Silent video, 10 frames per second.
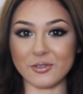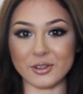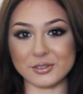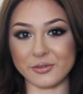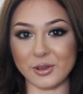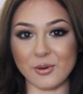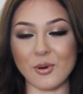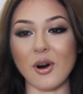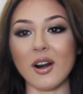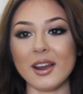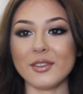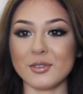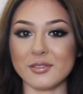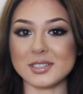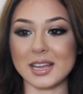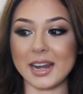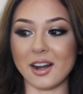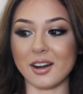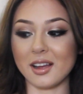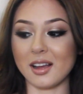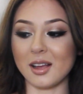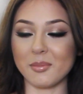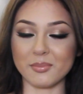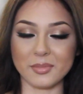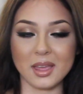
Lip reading: For those of you who aren't in the Riverside area,